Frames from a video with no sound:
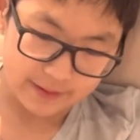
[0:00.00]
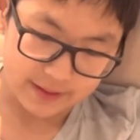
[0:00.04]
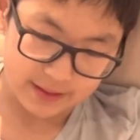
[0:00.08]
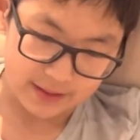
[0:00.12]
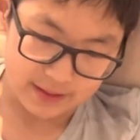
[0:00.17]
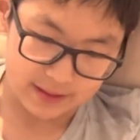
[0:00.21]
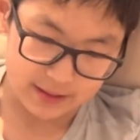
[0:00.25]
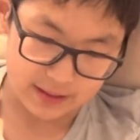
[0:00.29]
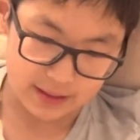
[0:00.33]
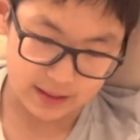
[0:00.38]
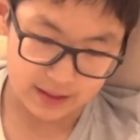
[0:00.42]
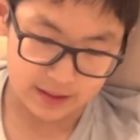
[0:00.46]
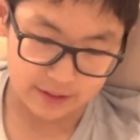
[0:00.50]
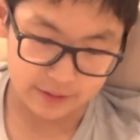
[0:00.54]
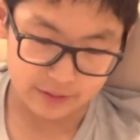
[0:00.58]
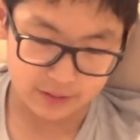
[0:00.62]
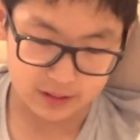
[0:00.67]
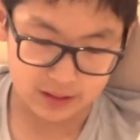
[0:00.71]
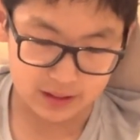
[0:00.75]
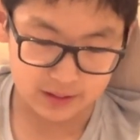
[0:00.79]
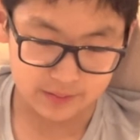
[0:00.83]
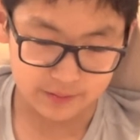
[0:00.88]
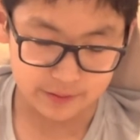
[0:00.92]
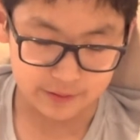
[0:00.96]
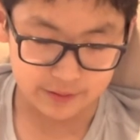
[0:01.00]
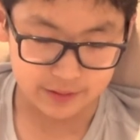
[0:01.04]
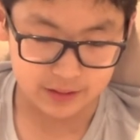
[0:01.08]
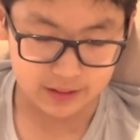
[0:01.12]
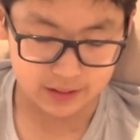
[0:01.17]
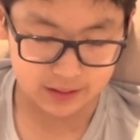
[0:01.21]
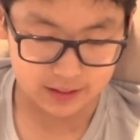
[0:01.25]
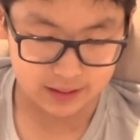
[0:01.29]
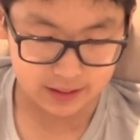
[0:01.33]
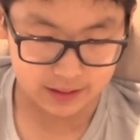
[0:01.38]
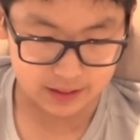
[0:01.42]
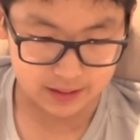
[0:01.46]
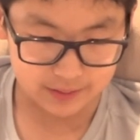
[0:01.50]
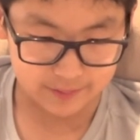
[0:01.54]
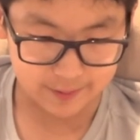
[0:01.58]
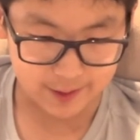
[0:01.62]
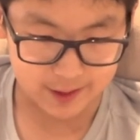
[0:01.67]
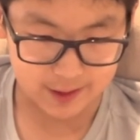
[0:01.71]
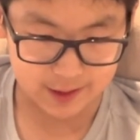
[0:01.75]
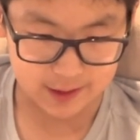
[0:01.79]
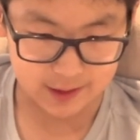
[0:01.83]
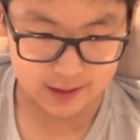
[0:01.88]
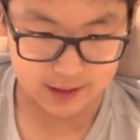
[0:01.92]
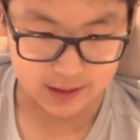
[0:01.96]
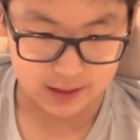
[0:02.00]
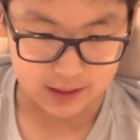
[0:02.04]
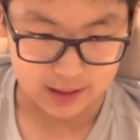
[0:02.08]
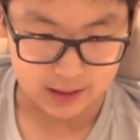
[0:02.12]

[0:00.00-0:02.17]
and sent all the spoil to the king of Damascus.